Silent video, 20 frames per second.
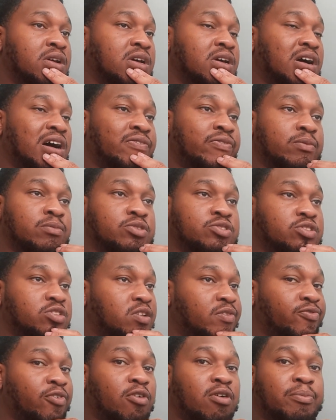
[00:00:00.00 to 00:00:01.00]
I think we should just
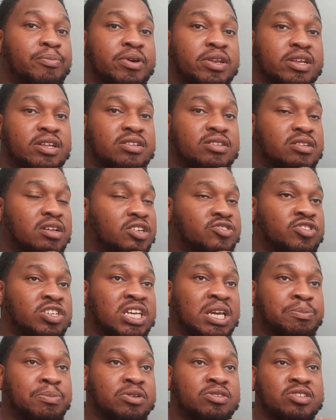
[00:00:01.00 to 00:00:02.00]
throw a
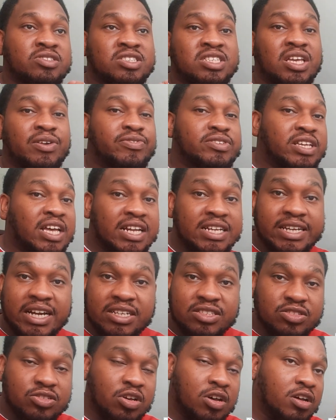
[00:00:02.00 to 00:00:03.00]
cheeky bid to see if his head
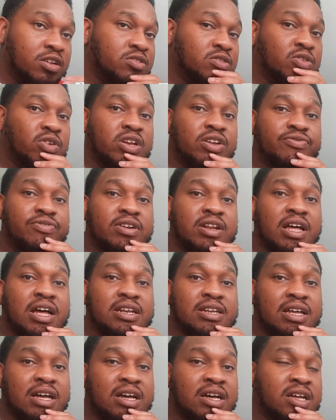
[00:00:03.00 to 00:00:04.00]
gets turned or anything like
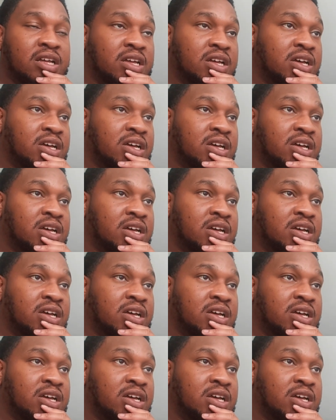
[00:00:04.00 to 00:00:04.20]
that.